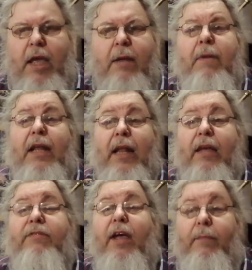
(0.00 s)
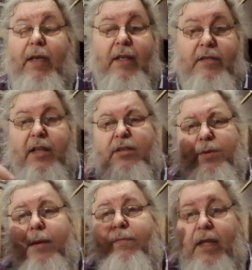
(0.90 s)
in my lifetime, I guess. That's
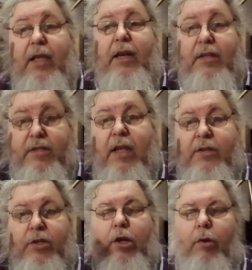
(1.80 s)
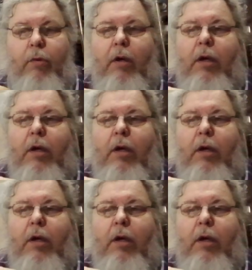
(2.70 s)
why I'm thinking is, is new.